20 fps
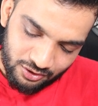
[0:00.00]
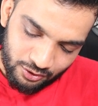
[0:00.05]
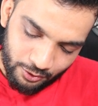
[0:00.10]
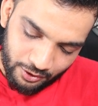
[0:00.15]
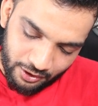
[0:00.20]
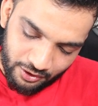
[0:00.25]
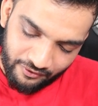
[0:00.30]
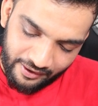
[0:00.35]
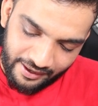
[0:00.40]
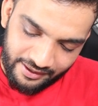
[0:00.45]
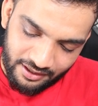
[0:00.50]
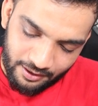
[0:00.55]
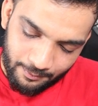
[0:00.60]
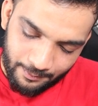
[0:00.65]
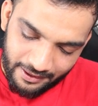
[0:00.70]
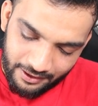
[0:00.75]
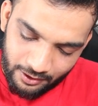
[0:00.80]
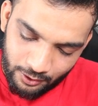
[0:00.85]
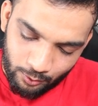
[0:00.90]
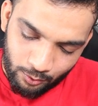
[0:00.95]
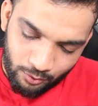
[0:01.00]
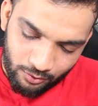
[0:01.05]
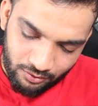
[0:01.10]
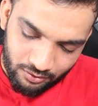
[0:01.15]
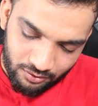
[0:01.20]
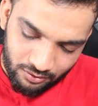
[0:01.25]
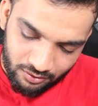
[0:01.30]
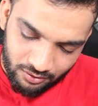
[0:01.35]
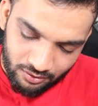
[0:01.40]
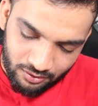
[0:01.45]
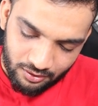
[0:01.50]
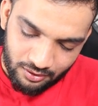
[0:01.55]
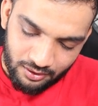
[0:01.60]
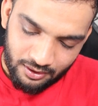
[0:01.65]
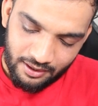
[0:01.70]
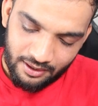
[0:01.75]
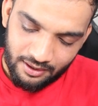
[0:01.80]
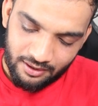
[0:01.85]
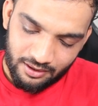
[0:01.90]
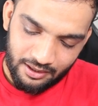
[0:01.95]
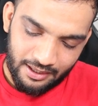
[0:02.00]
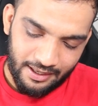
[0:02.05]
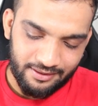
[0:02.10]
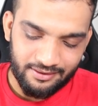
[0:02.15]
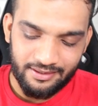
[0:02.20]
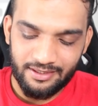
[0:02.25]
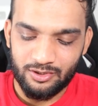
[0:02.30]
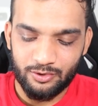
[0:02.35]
You're divided by 2 and